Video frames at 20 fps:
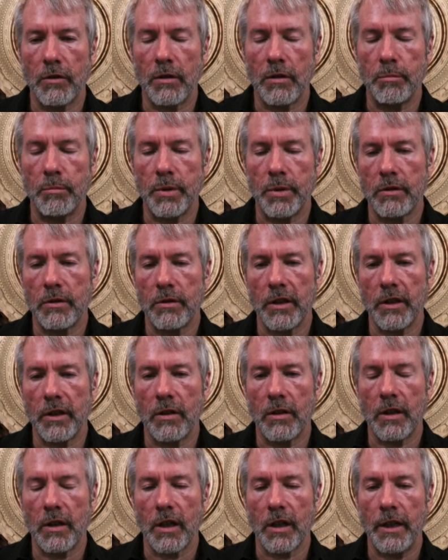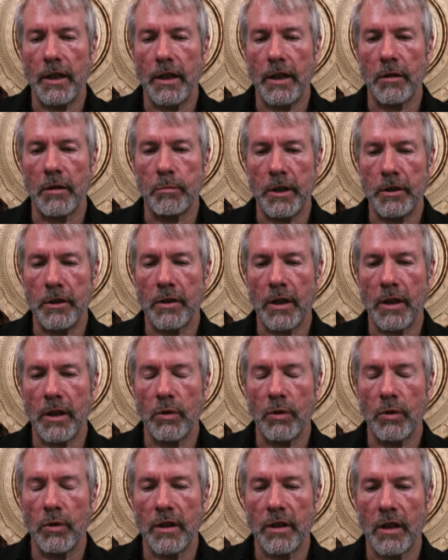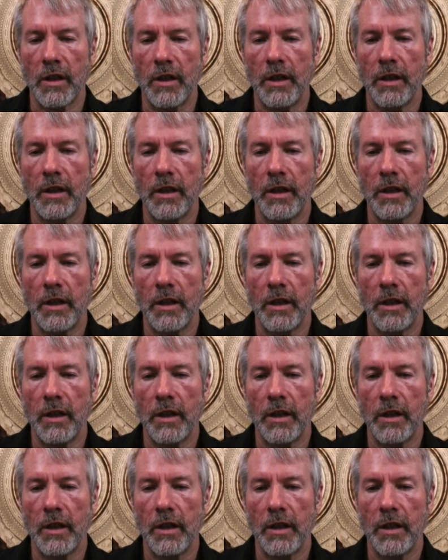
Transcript: a building on land, but you got rid of the land